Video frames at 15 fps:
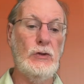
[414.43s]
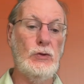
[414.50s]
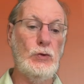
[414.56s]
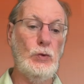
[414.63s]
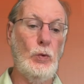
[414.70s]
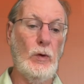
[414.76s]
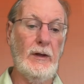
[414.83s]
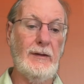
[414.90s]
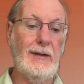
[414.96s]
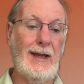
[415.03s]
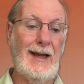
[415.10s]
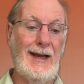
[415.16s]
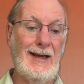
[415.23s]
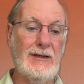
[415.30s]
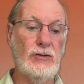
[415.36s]
to what
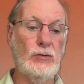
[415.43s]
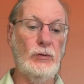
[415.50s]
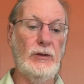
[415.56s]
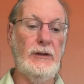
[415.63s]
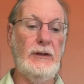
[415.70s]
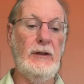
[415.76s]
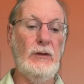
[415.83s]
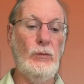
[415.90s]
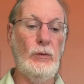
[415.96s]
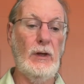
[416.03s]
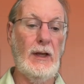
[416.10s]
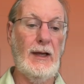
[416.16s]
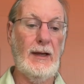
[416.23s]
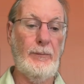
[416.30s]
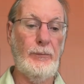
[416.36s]
actually
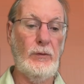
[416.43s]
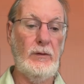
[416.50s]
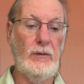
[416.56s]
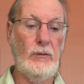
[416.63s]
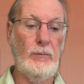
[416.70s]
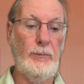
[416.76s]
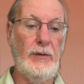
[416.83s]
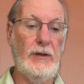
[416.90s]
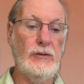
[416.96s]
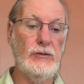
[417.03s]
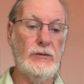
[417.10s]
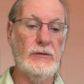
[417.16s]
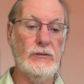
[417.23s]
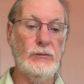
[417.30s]
will happen in the patient.